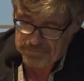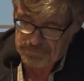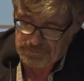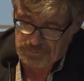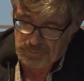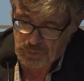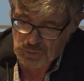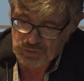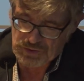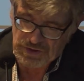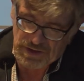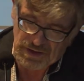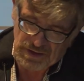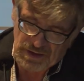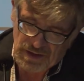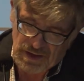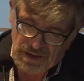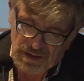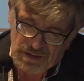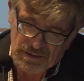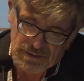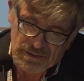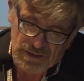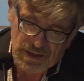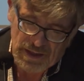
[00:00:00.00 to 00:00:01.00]
putting
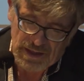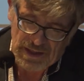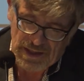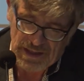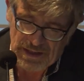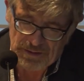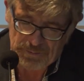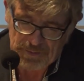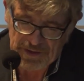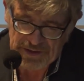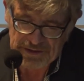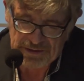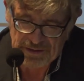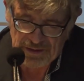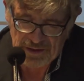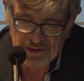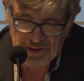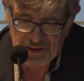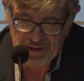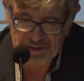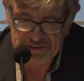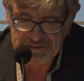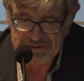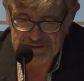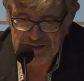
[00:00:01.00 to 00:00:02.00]
a little bit
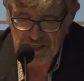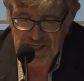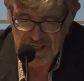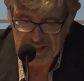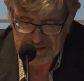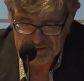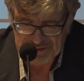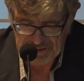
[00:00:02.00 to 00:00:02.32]
aside